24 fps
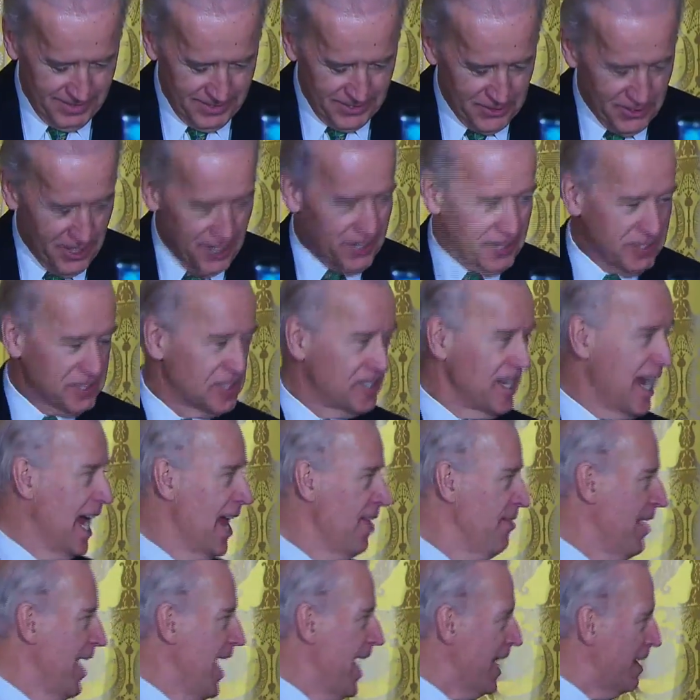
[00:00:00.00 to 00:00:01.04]
you
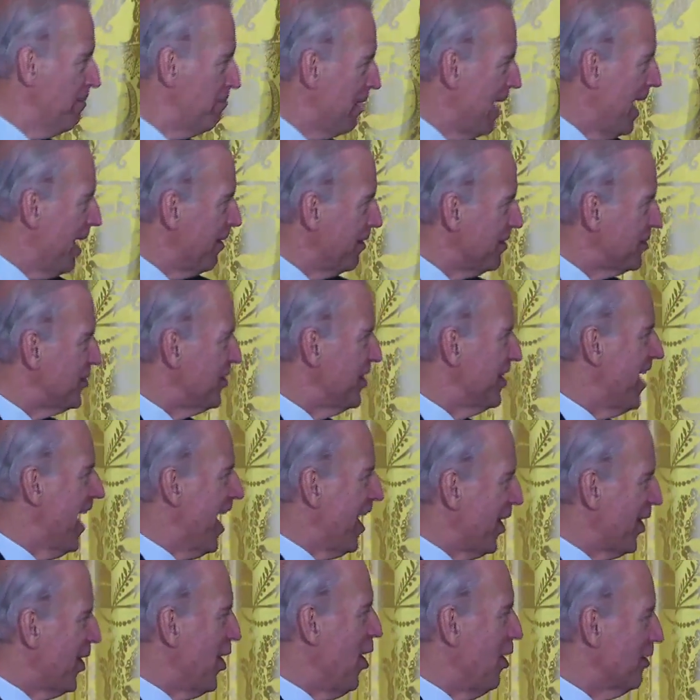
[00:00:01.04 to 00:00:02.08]
understand that about us? You
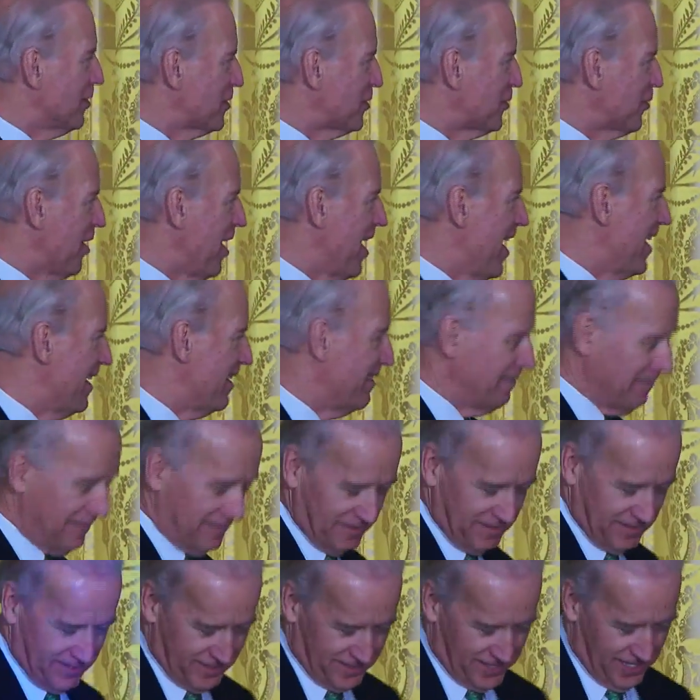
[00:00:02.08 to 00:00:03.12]
got it all straight,
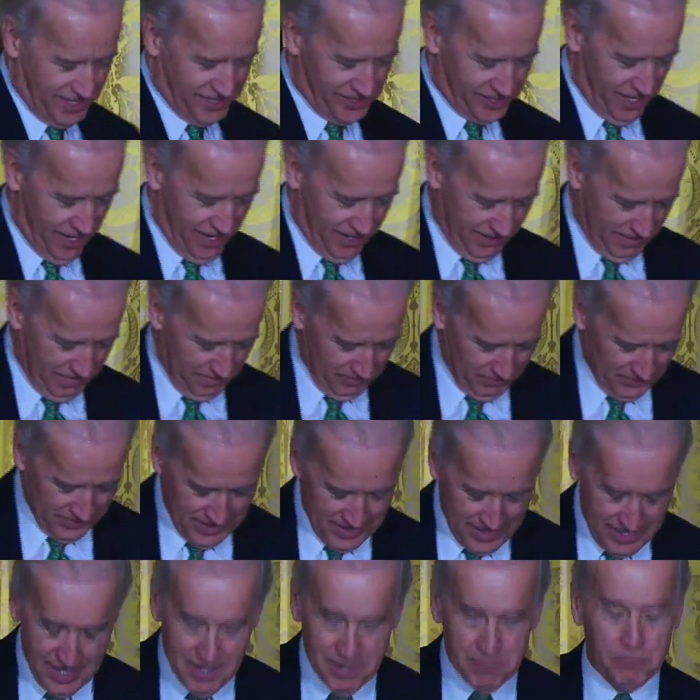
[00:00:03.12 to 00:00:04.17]
Taoiseach.
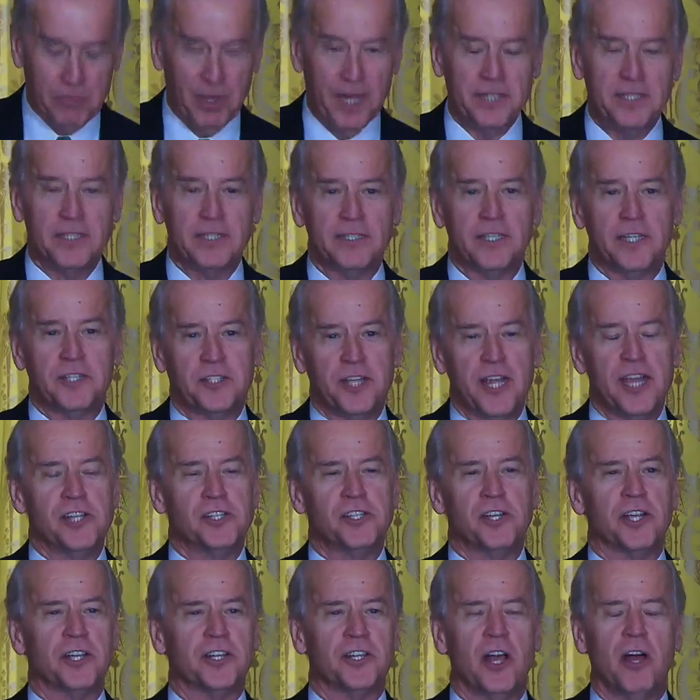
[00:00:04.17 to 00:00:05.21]
But the
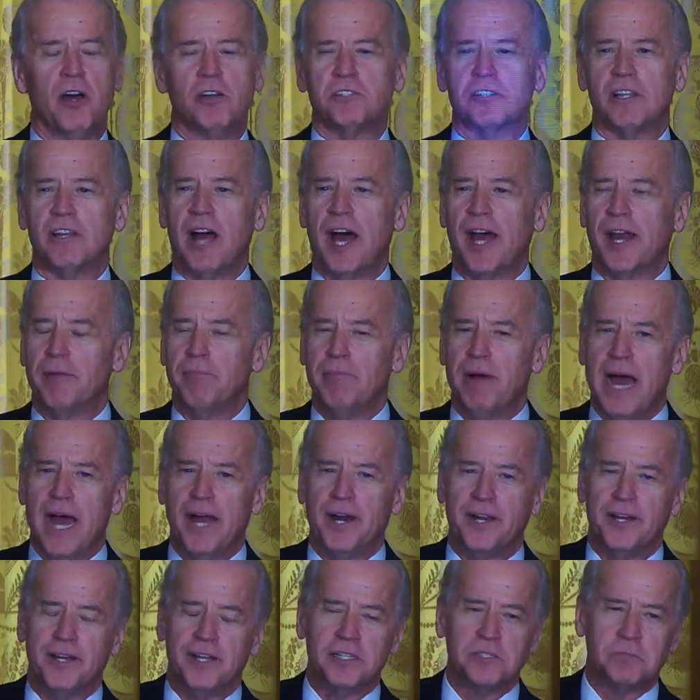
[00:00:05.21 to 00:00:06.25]
Taoiseach knows a lot
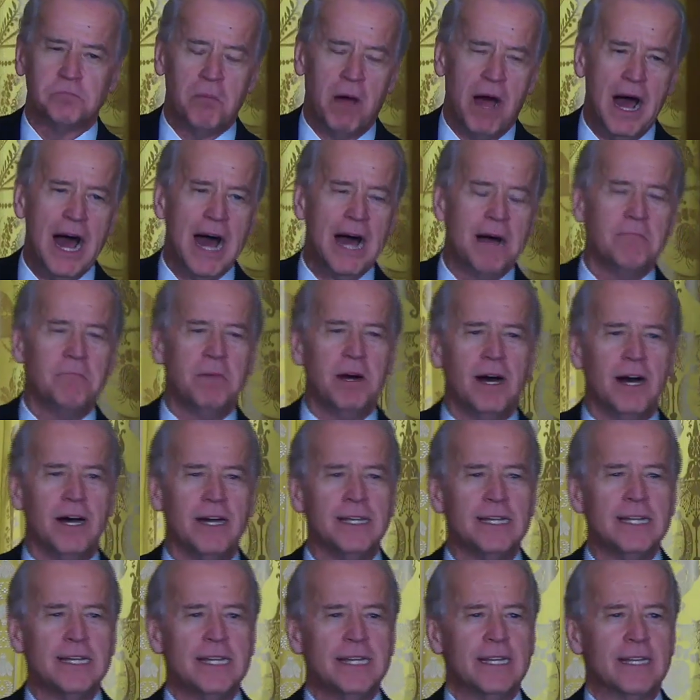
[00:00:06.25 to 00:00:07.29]
about it. His mom
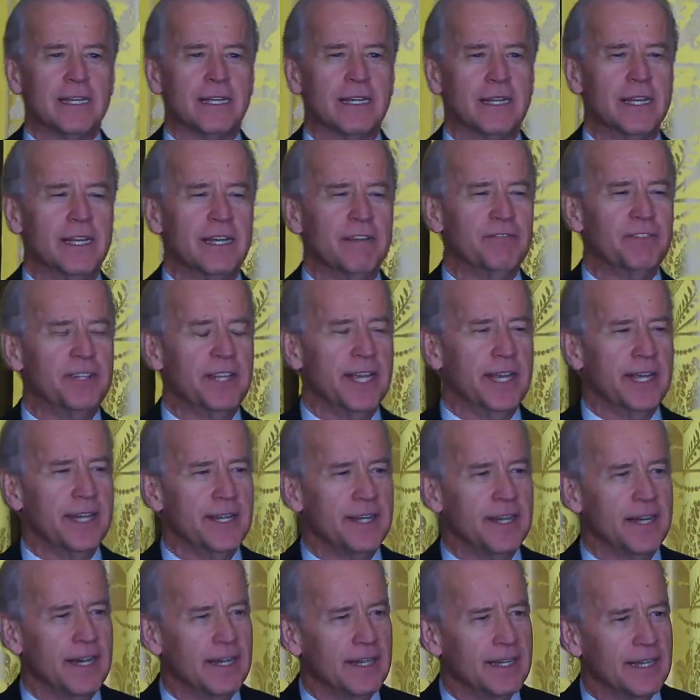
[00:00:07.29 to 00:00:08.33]
uh, lived
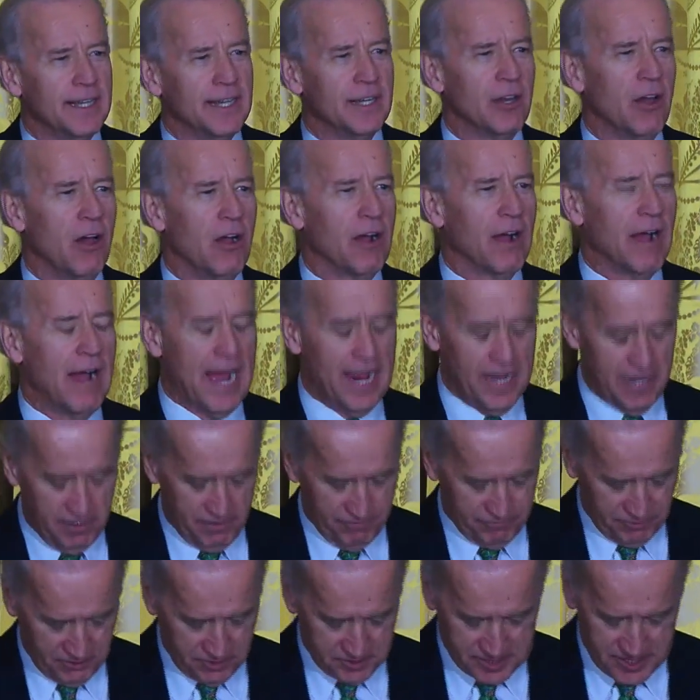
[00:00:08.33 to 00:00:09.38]
in, uh, in Long
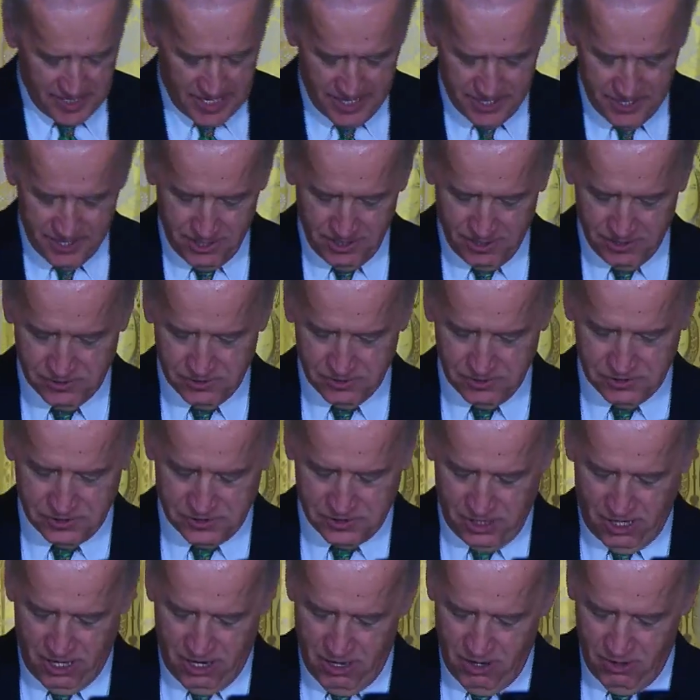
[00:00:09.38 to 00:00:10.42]
Island for 10 years or
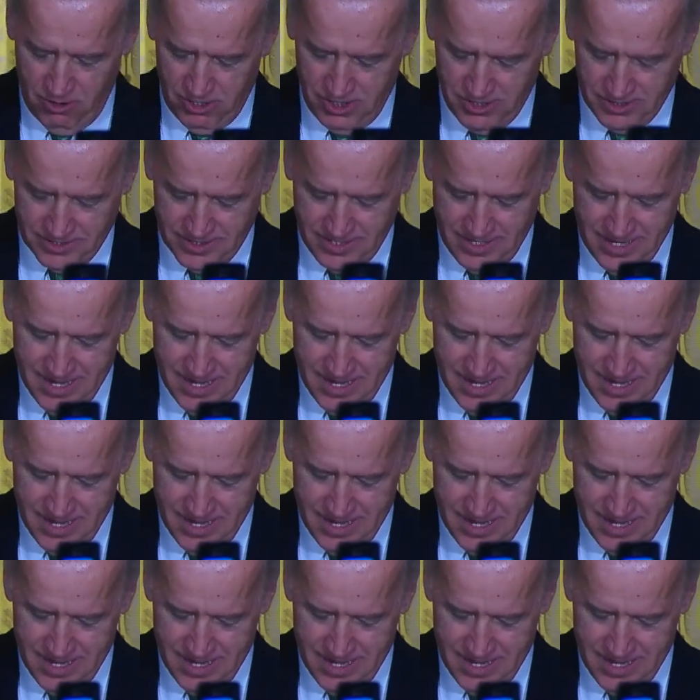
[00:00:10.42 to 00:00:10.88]
so. Uh,